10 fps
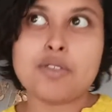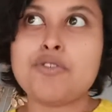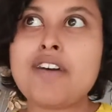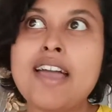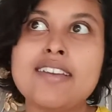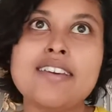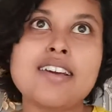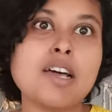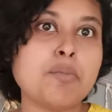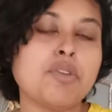to find a
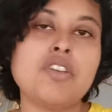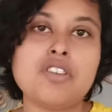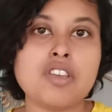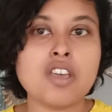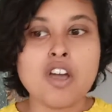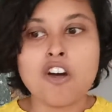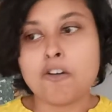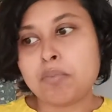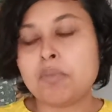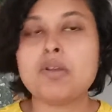community
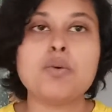of people